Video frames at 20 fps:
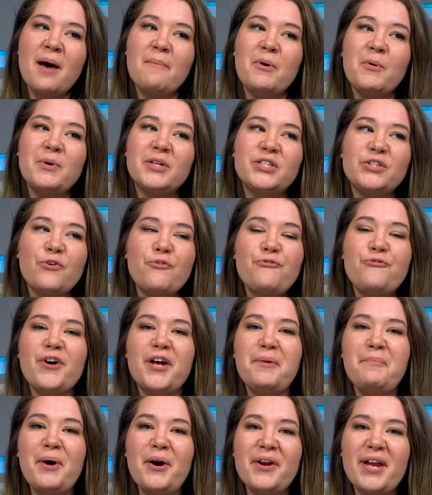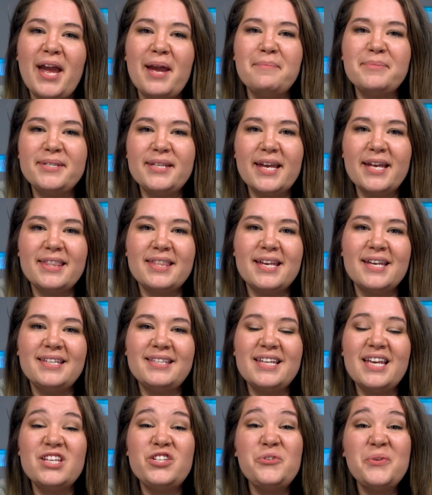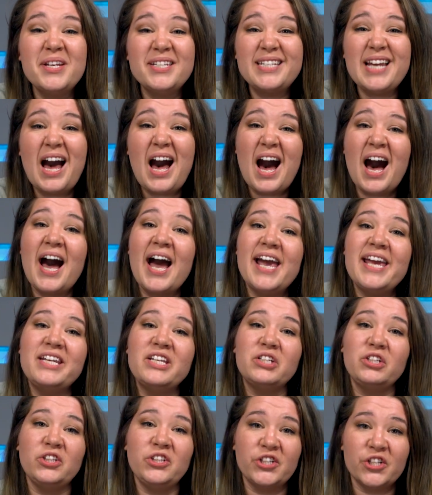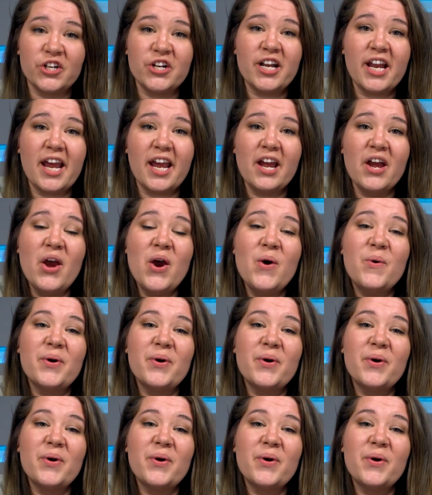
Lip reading: But what's so fun about games like this is you get to hide learning,